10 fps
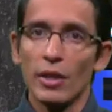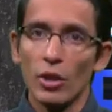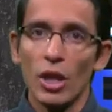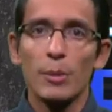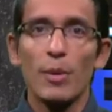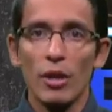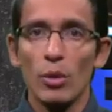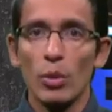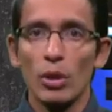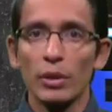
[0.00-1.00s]
in a large part of
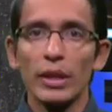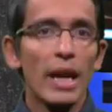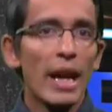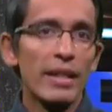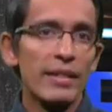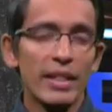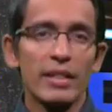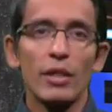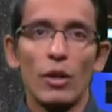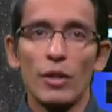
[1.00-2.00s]
the world and
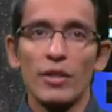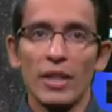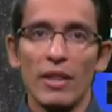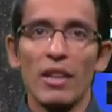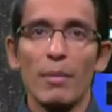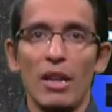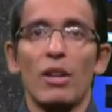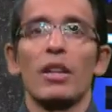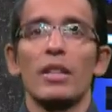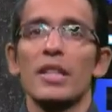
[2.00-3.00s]
60 Hz in the
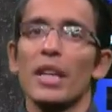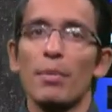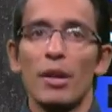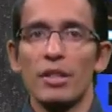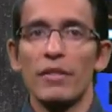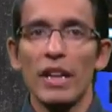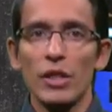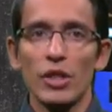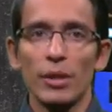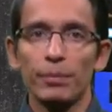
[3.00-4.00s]
Americas and parts of
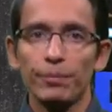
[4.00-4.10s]
Asia.